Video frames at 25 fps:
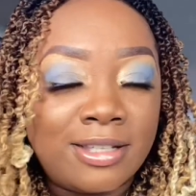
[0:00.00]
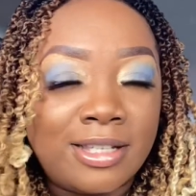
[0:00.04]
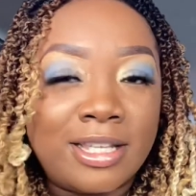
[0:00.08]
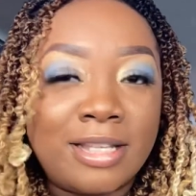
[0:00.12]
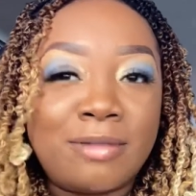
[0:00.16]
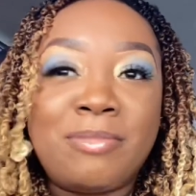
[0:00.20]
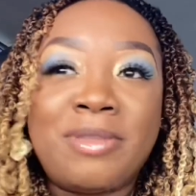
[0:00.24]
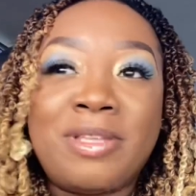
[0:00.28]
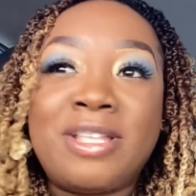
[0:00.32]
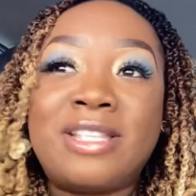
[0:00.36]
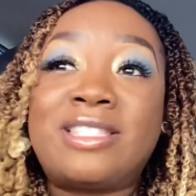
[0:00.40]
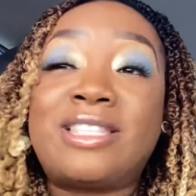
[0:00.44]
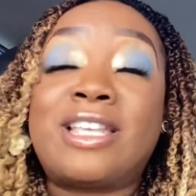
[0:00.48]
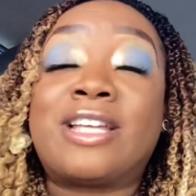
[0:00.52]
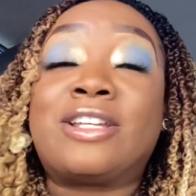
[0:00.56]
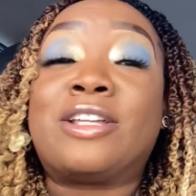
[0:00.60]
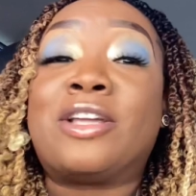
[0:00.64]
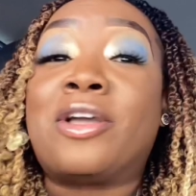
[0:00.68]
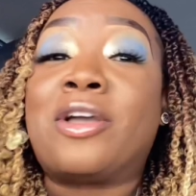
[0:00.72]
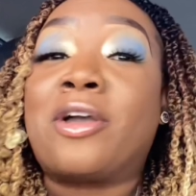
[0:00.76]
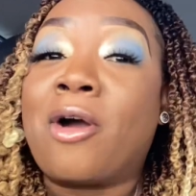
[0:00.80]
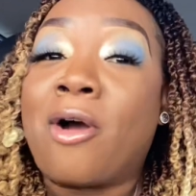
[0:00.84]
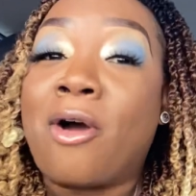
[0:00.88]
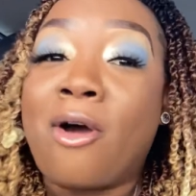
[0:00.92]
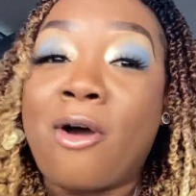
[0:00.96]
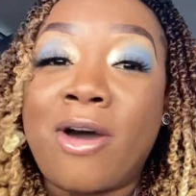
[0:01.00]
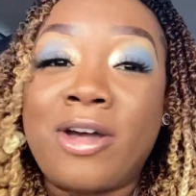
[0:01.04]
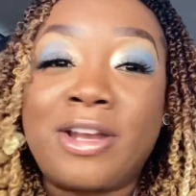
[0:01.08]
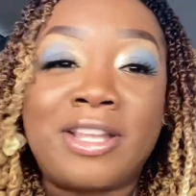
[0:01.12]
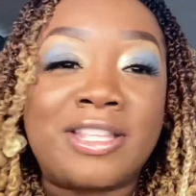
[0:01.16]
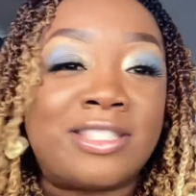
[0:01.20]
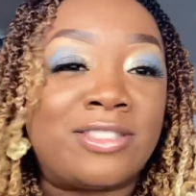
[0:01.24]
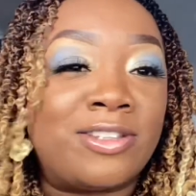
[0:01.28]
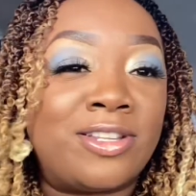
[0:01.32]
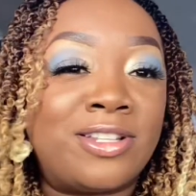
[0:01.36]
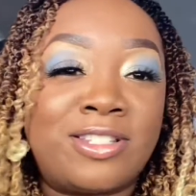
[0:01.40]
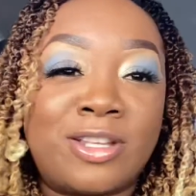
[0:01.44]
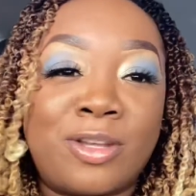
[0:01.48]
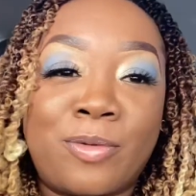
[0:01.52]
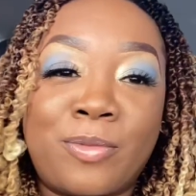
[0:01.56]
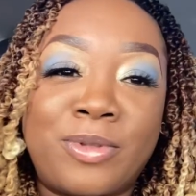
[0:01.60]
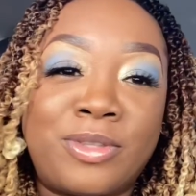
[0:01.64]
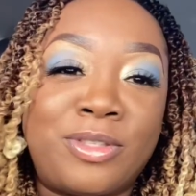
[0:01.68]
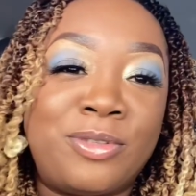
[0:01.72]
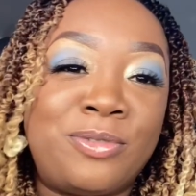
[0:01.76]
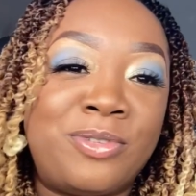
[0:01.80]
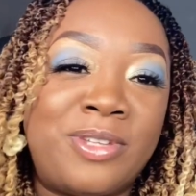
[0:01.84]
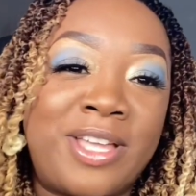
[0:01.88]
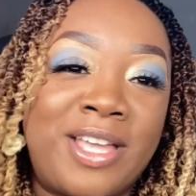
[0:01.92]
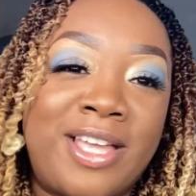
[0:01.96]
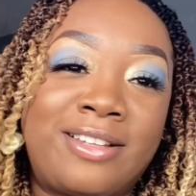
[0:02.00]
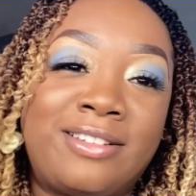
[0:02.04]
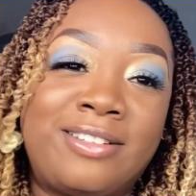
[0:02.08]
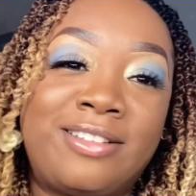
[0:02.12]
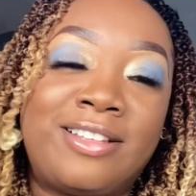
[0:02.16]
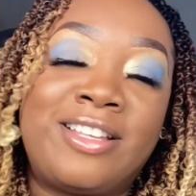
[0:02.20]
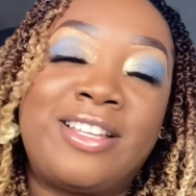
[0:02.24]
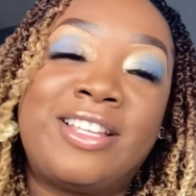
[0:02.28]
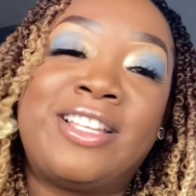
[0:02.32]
it means that God is not done with you yet.